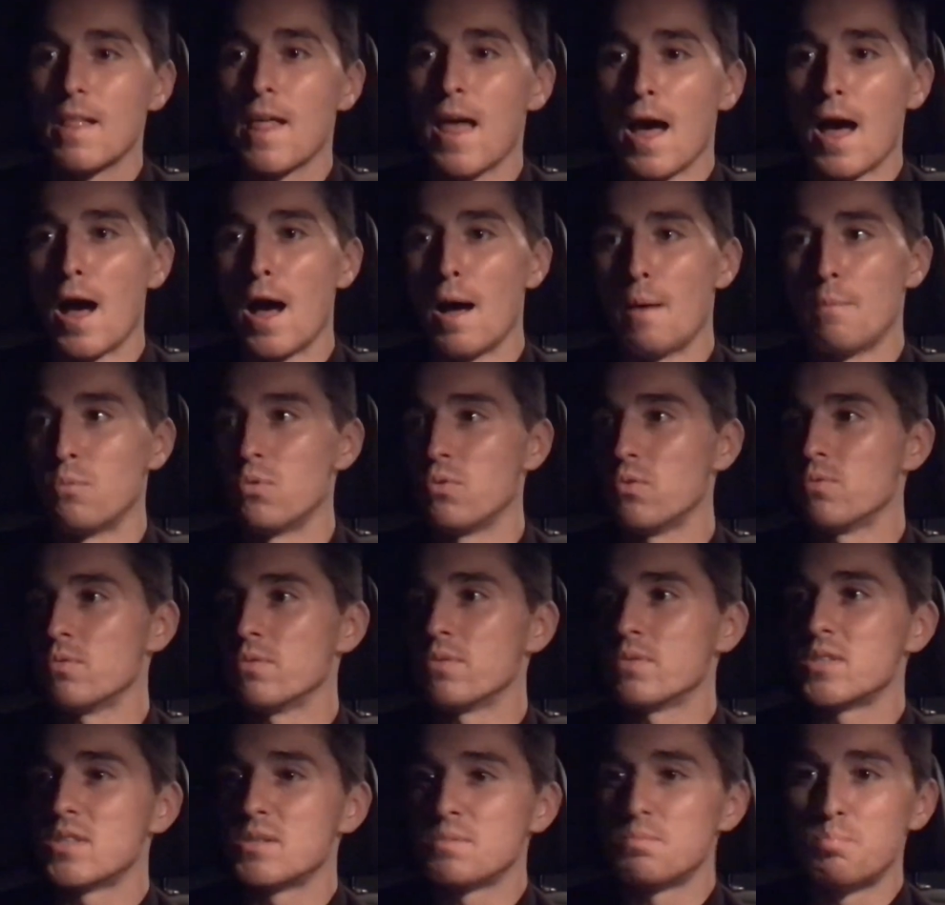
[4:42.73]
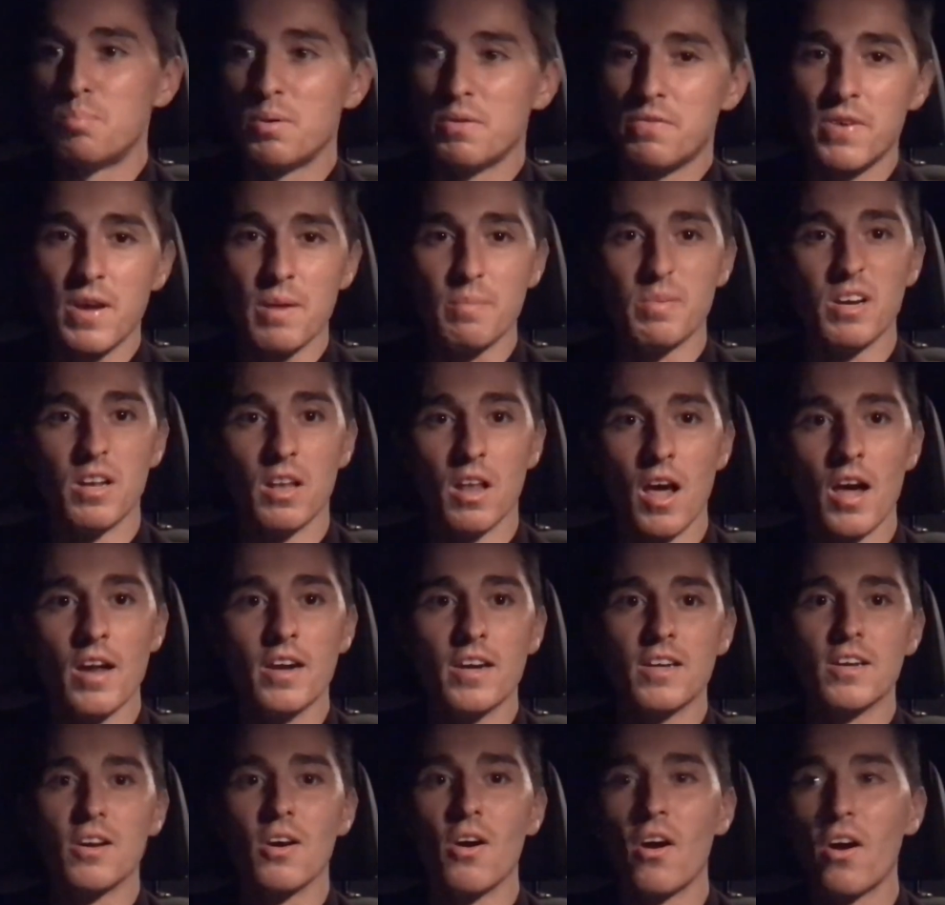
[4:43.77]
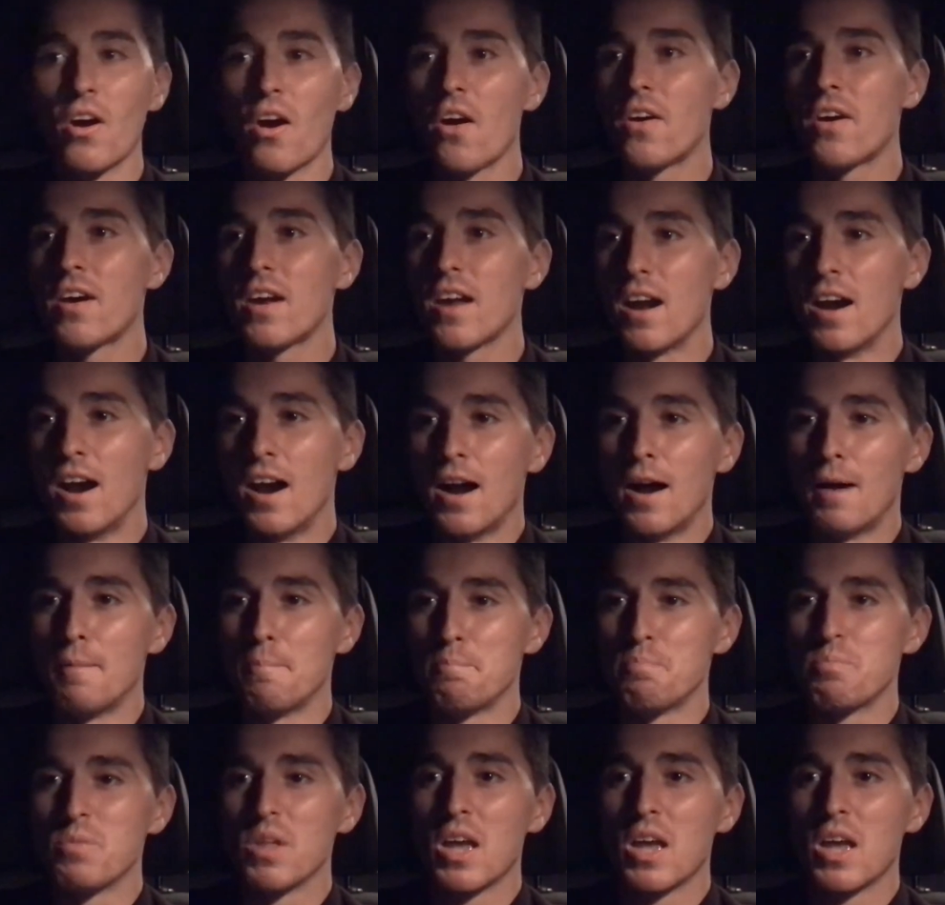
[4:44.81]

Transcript: There's a fair bit of lightning going on.